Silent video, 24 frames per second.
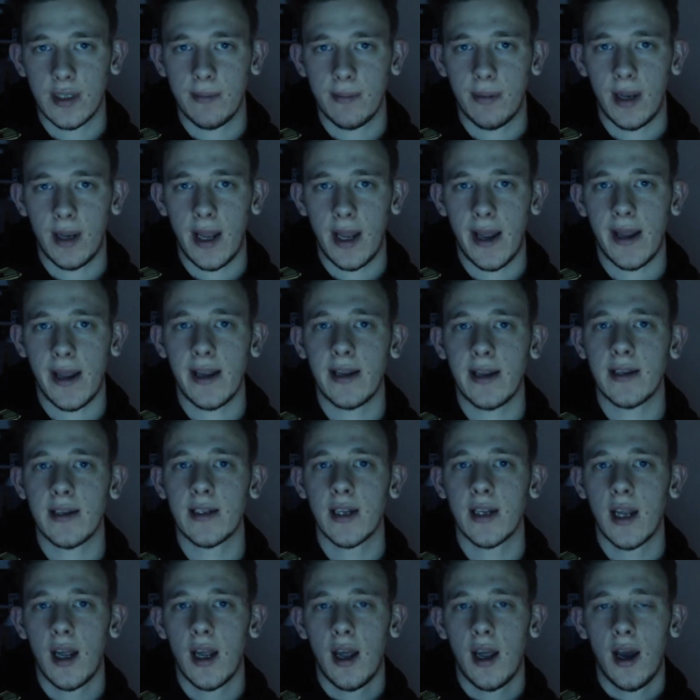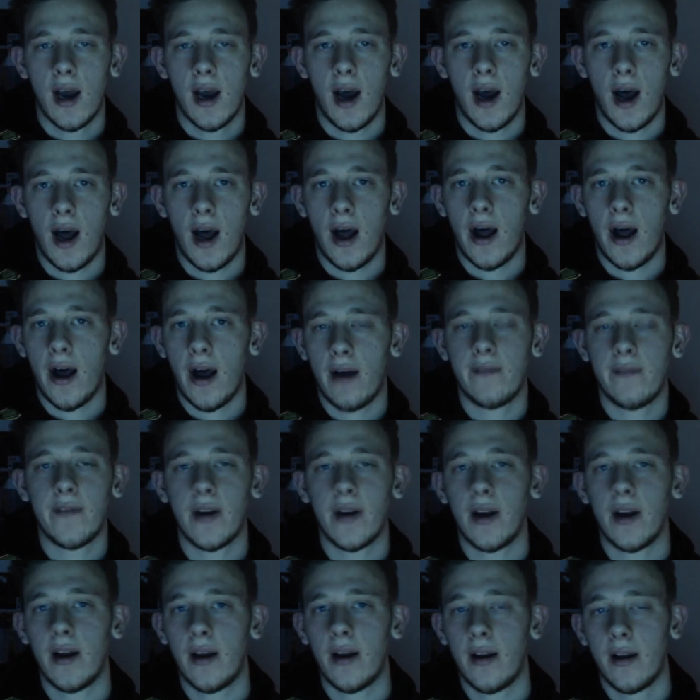obviously played
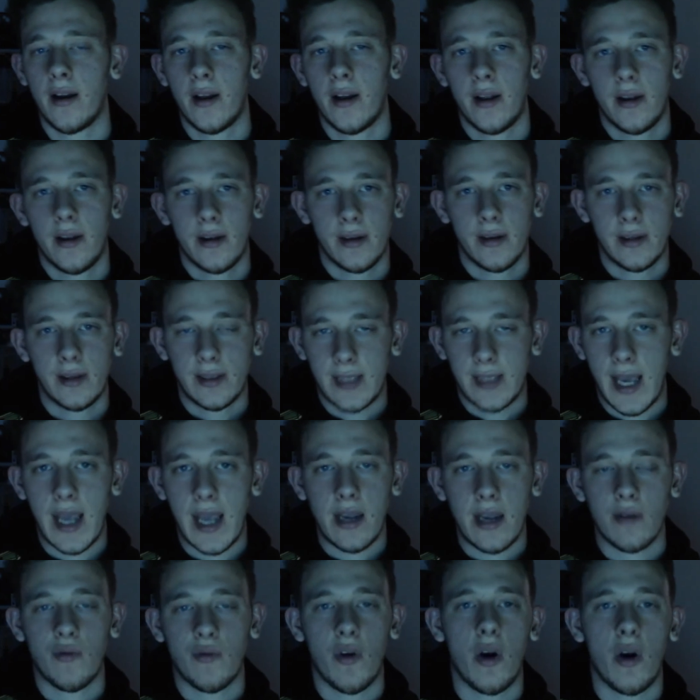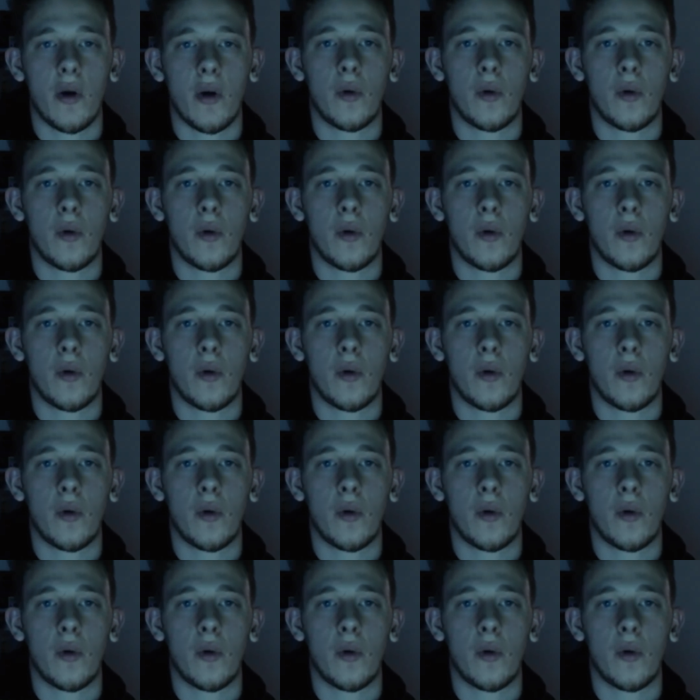other gay